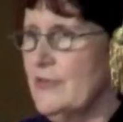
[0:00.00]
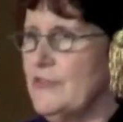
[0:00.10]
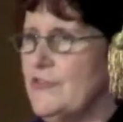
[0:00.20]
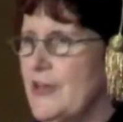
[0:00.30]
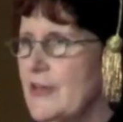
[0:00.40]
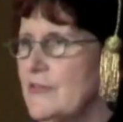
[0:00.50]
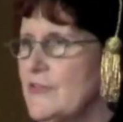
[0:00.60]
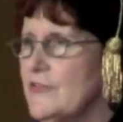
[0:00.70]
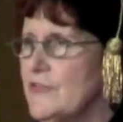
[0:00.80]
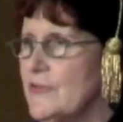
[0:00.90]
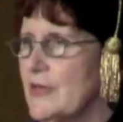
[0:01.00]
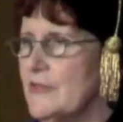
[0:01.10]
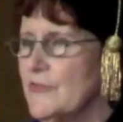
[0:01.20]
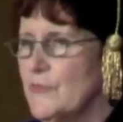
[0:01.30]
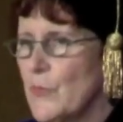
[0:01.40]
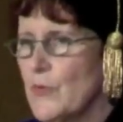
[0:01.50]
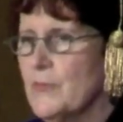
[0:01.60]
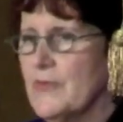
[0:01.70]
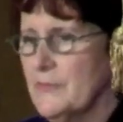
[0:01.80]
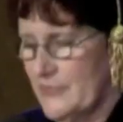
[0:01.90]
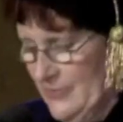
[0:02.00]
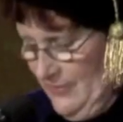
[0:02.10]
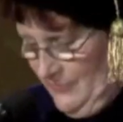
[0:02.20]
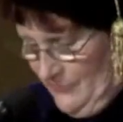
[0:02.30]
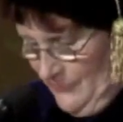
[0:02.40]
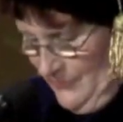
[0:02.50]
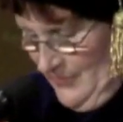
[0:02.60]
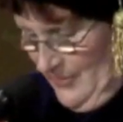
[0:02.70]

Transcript: a chance to transform themselves